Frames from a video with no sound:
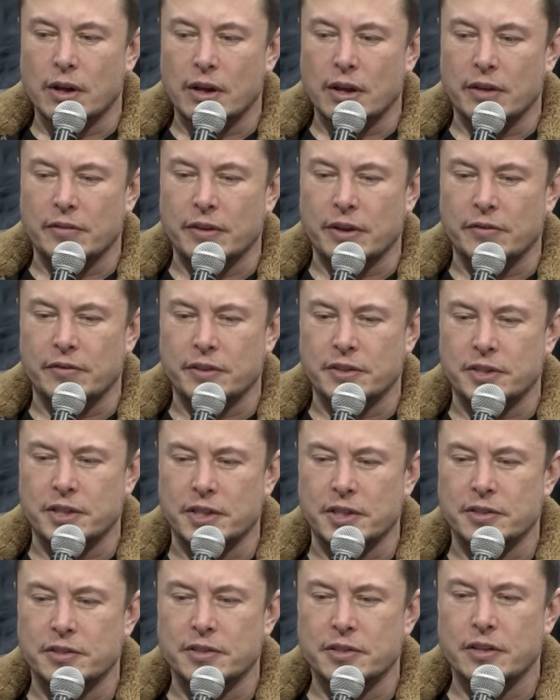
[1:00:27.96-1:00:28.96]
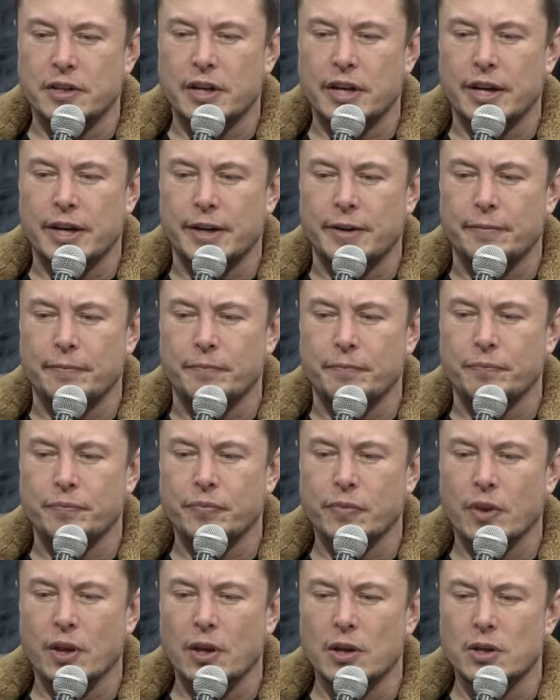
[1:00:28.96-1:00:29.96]
and, and physics, um,
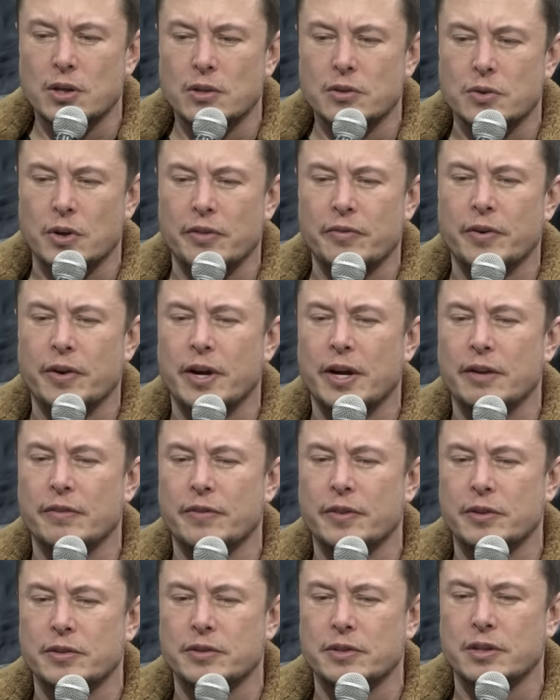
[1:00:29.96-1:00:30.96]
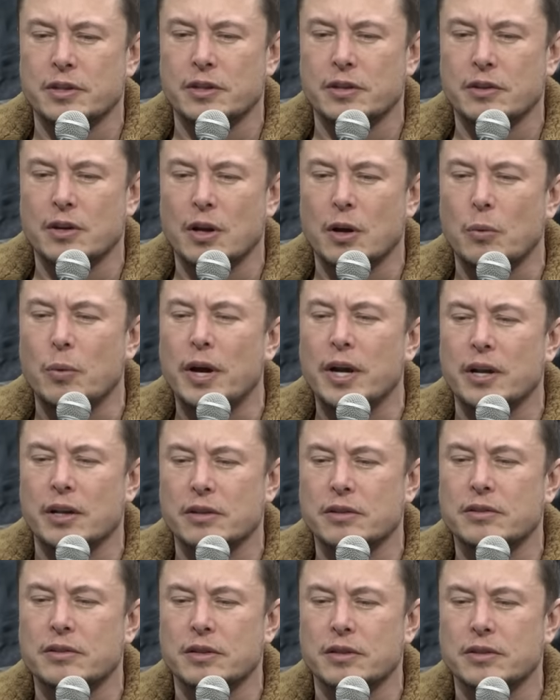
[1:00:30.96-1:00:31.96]
trying to figure out if there's a, a way to,
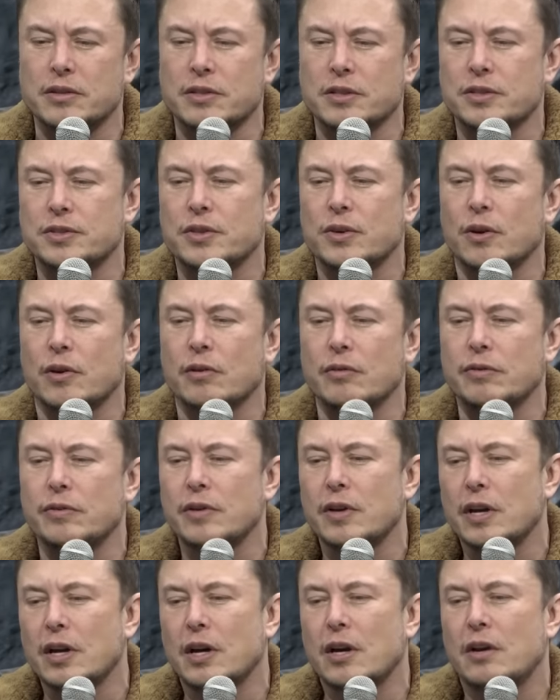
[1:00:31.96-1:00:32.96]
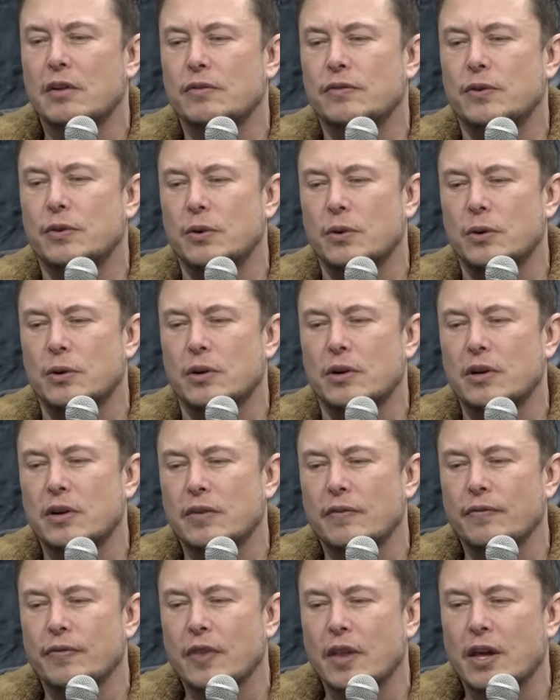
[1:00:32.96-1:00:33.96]
to, to solve for
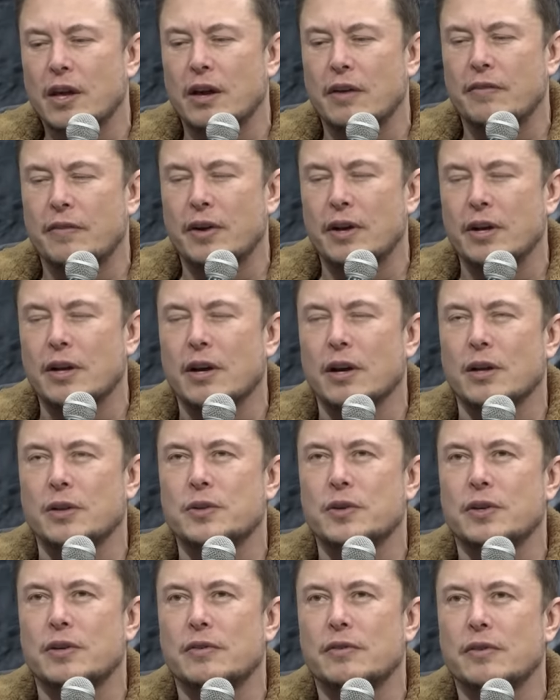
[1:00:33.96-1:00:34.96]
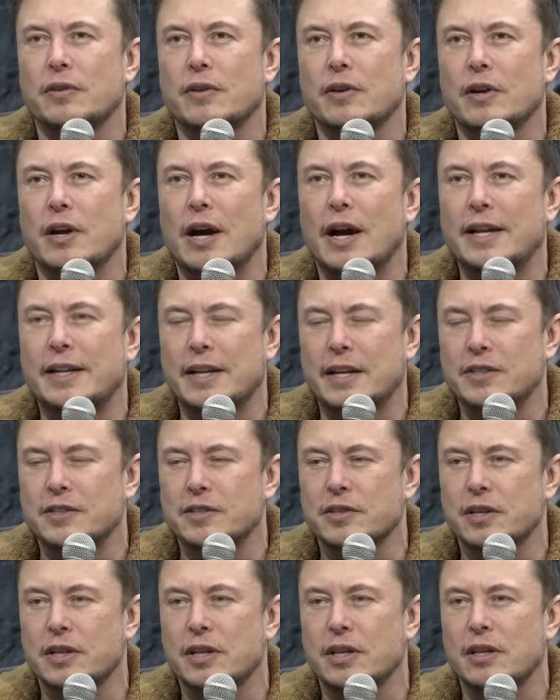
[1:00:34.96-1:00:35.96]
a, an
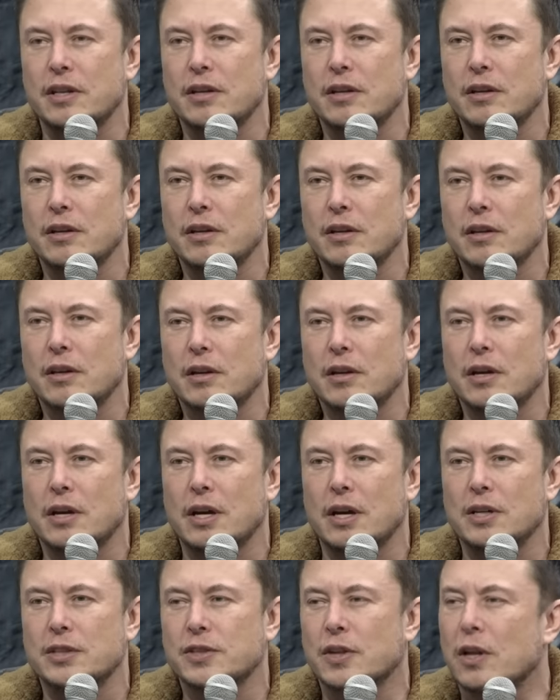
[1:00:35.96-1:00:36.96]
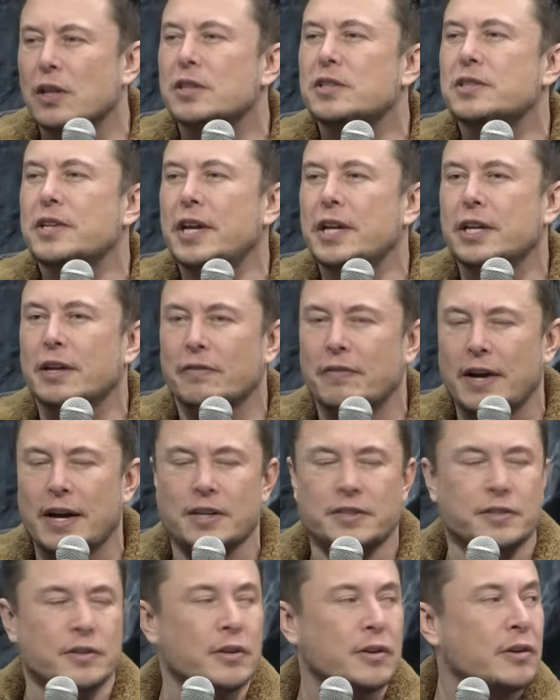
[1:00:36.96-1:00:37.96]
ultra-high-density uh, solid-state
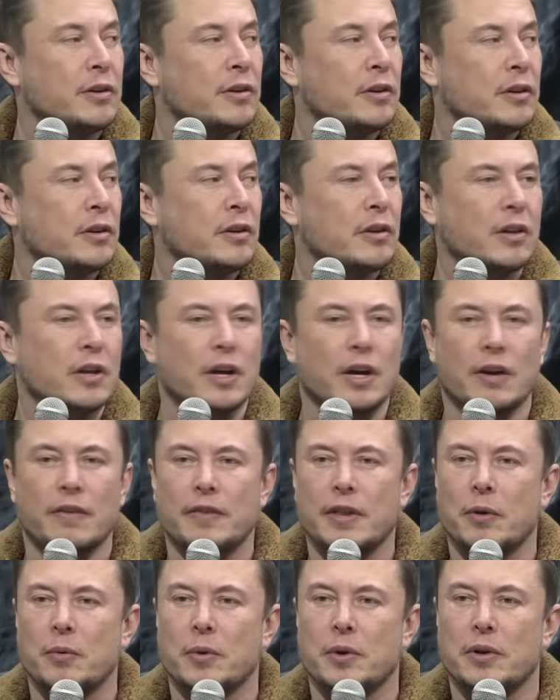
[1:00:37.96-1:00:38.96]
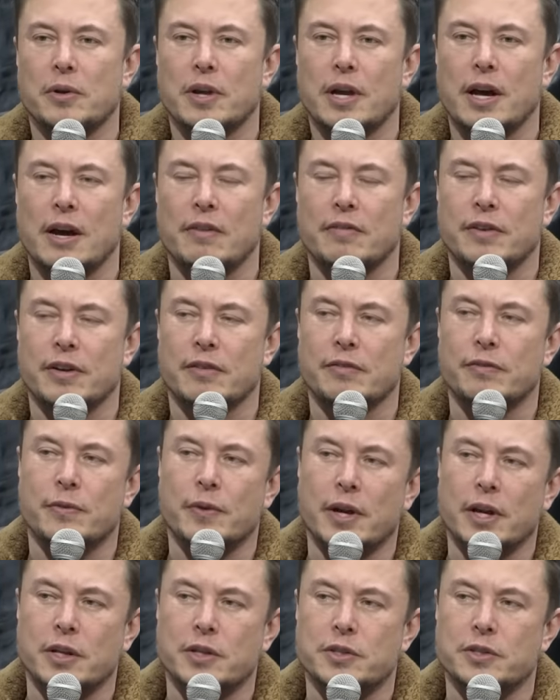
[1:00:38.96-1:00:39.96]
capacitor Um, that would have enough
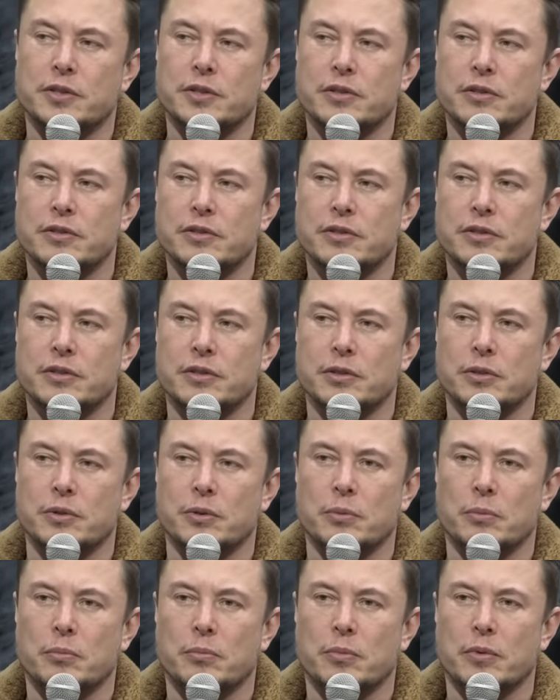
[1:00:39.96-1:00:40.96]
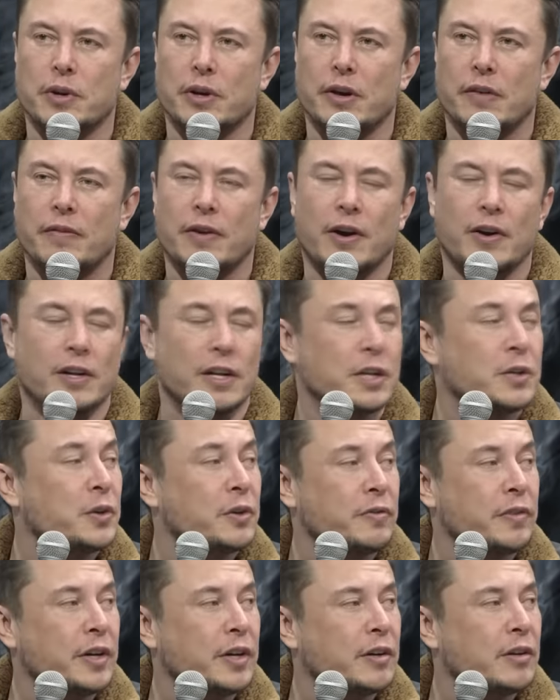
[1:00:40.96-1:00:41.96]
range to uh, power an electric
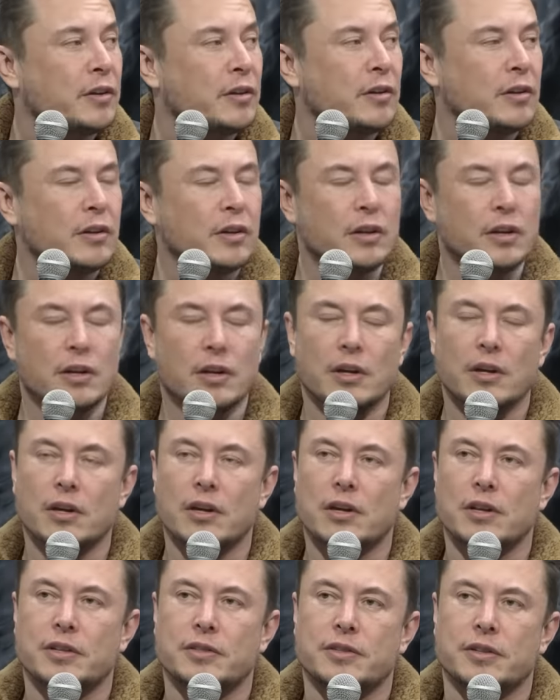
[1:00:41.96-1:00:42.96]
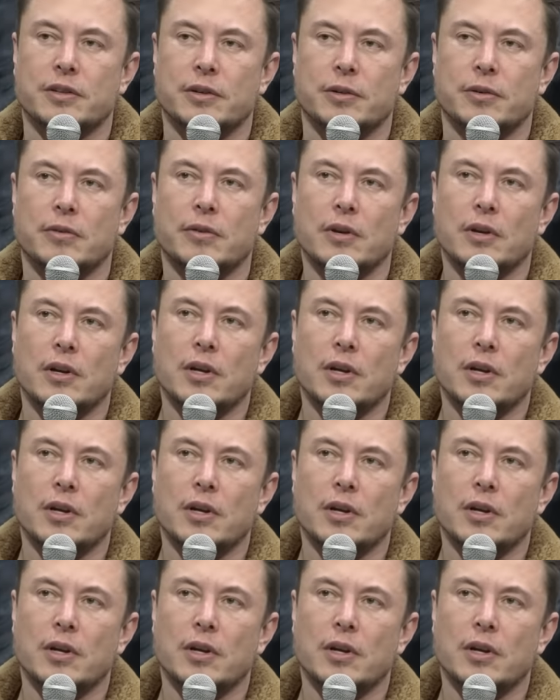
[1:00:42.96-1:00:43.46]
vehicle. So,